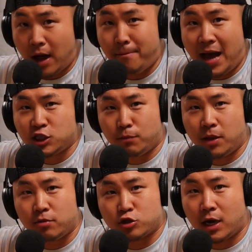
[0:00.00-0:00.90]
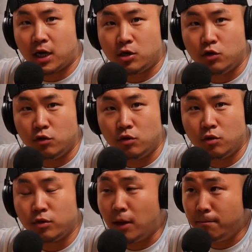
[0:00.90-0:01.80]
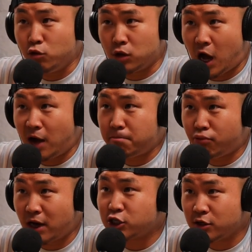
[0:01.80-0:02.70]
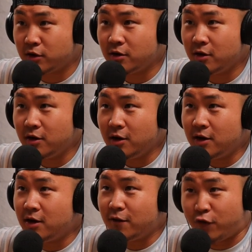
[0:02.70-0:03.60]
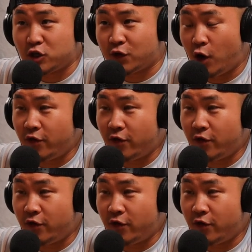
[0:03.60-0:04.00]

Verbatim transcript: imagine people trying to do the Mulan presser. First of all,